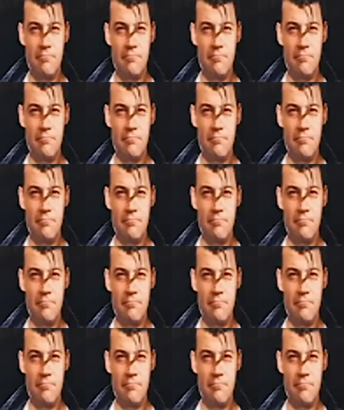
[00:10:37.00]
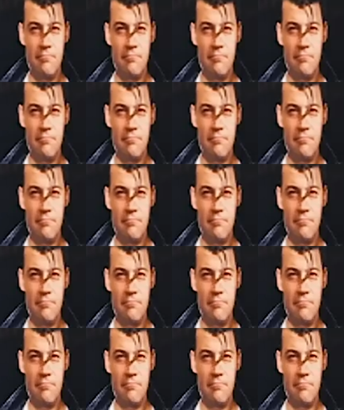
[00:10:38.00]

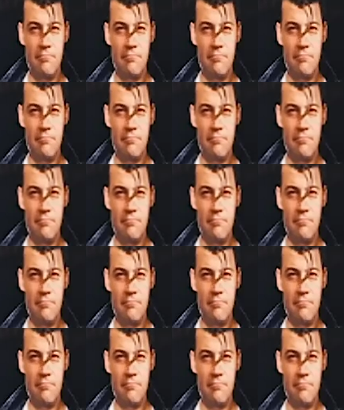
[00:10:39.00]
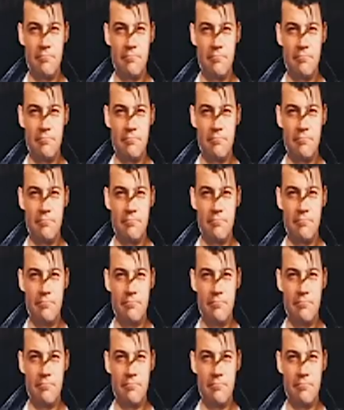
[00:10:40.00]

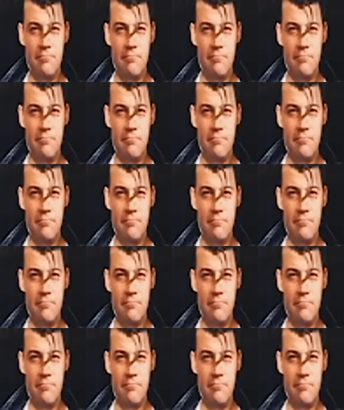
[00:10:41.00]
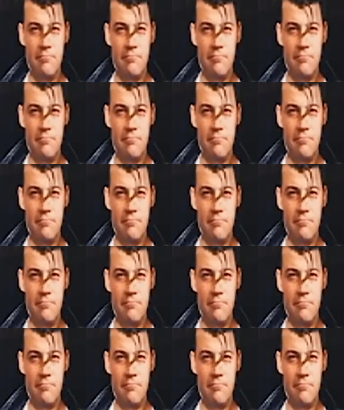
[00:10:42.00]

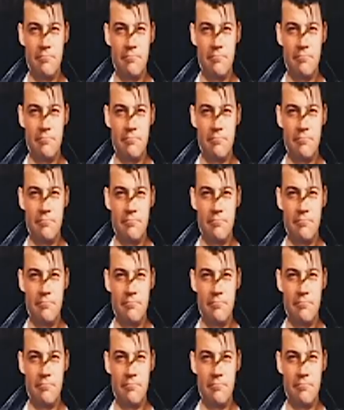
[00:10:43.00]
(not speaking)